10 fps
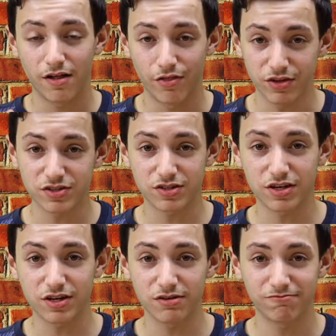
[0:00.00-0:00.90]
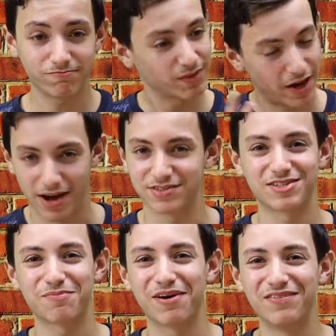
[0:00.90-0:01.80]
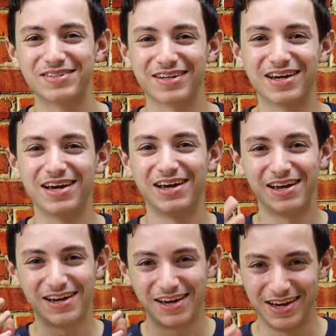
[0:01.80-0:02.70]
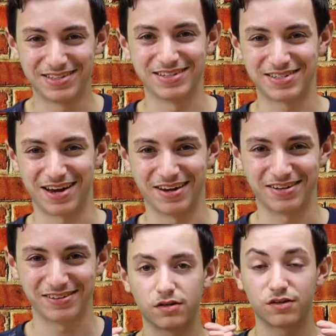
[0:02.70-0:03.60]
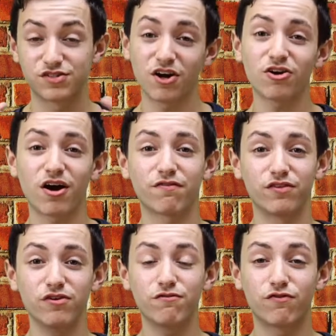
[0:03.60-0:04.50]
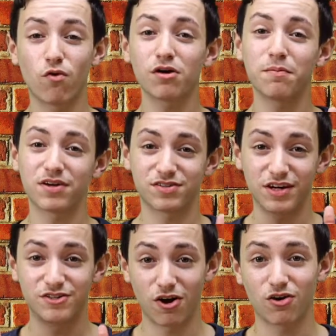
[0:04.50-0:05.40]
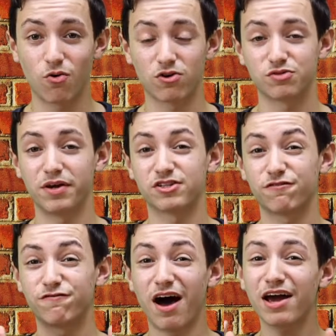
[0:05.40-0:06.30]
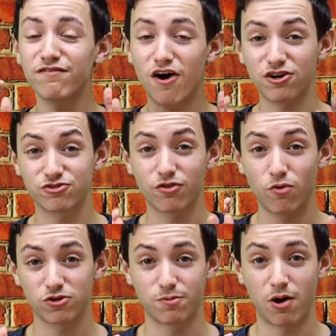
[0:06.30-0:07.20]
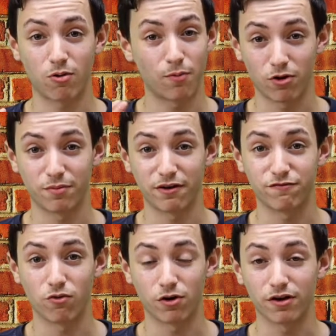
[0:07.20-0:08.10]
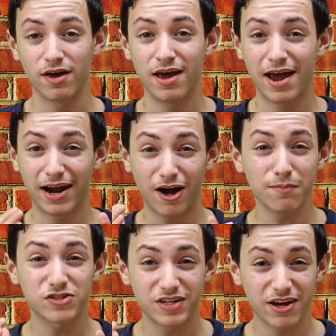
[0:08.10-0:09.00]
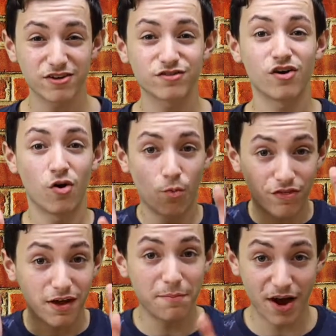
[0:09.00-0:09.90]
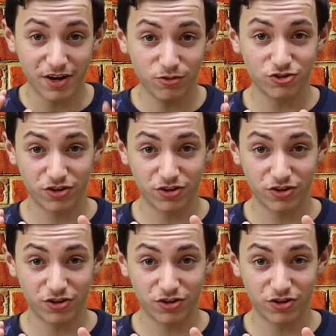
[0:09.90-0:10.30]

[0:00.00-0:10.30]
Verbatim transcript: This thing, as I said previously, is insane. To start off, the new Ford Mustang Dark Horse makes 500 horsepower reported by Ford and comes standard with a manual